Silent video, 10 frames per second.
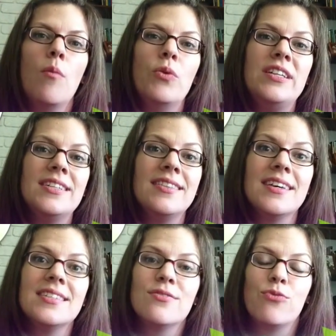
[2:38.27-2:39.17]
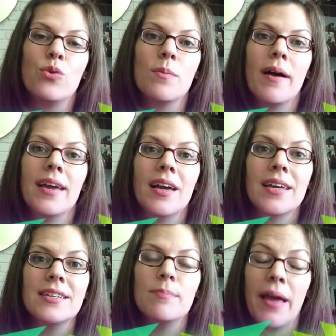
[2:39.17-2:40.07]
We did this for
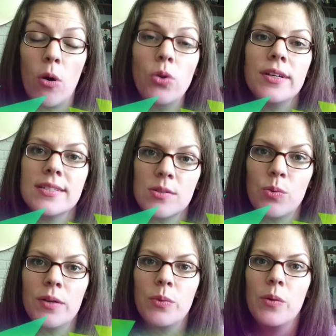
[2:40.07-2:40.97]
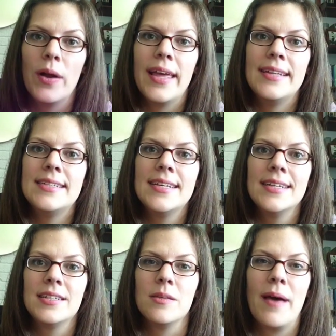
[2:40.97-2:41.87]
my oldest when we went
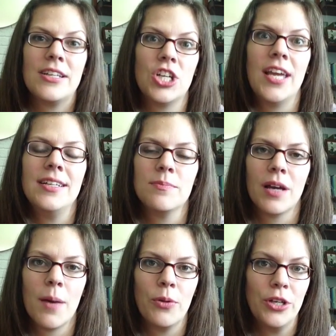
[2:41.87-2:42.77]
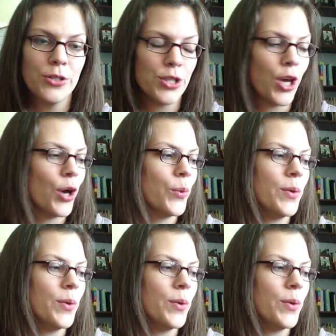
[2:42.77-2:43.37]
to the Magic Kingdom a couple years ago.